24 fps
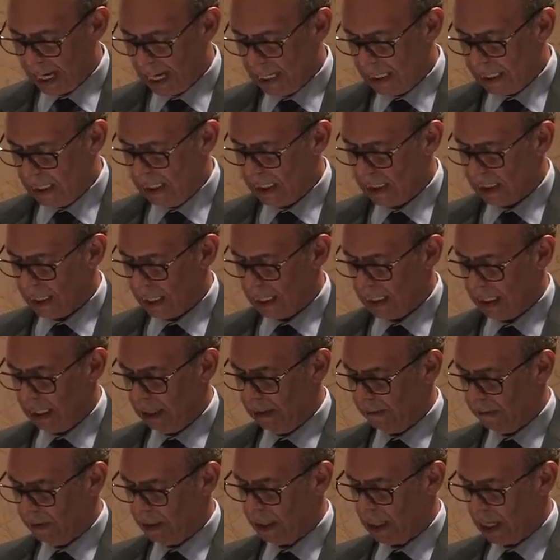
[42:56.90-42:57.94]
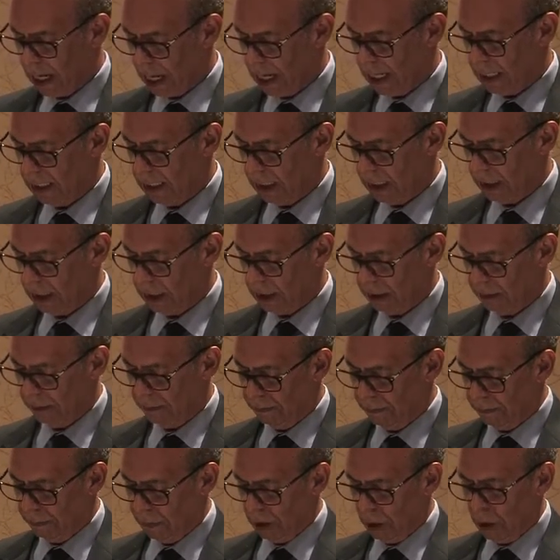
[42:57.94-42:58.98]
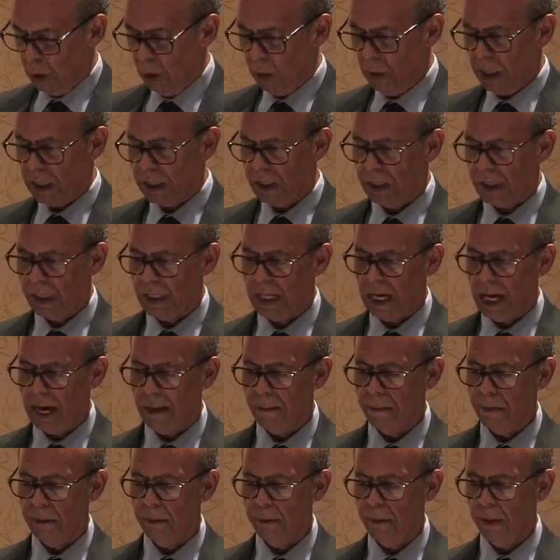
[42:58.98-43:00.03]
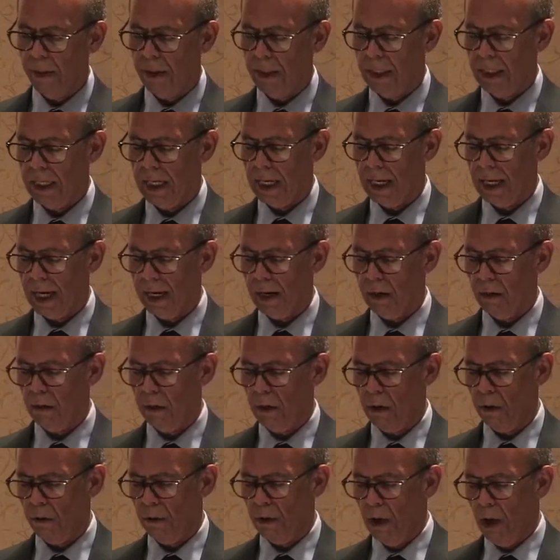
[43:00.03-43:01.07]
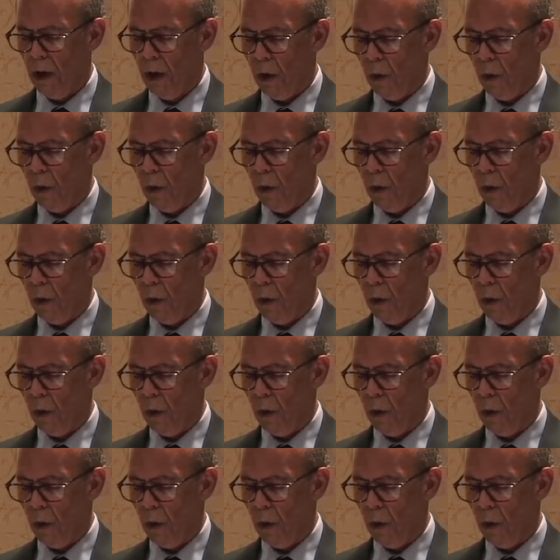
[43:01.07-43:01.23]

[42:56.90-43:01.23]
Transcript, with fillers: 80s, and even 90s, who, as the Times put it, and I quote,